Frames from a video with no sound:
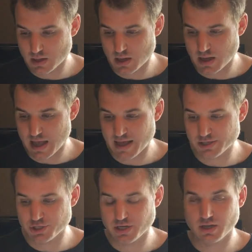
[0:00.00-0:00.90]

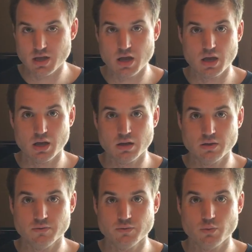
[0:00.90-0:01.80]
hedging
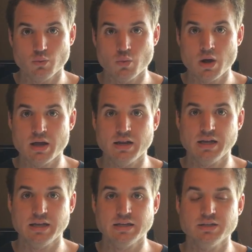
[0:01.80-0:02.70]
of what
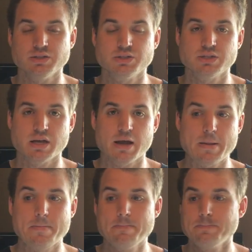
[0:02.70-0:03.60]
is
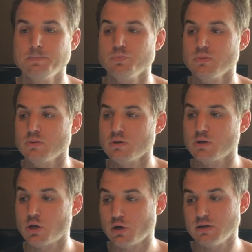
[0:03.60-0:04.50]

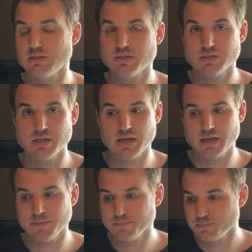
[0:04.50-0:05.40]

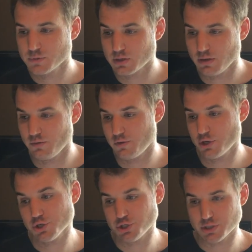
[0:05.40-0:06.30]
currency
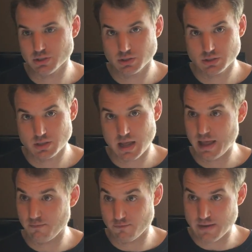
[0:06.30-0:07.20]
conversions
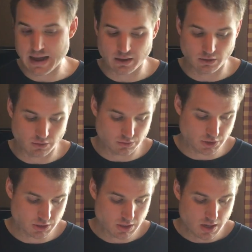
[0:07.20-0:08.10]
and
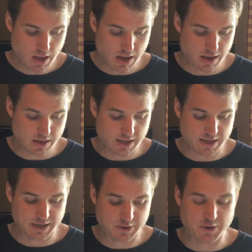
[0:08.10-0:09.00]
values,
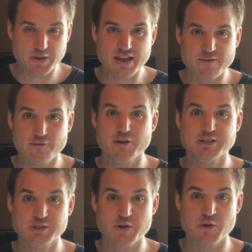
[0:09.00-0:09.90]
and I call that
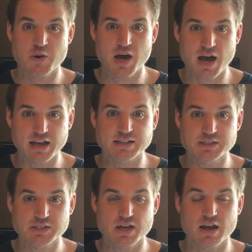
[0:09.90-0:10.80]
Fresco
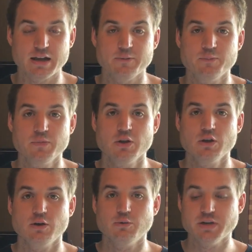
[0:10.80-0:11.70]
Einstein,
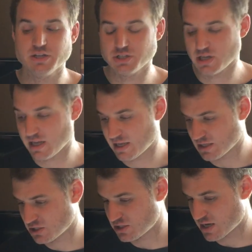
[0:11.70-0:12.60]
which
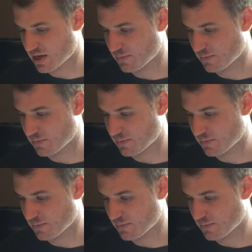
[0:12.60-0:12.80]
is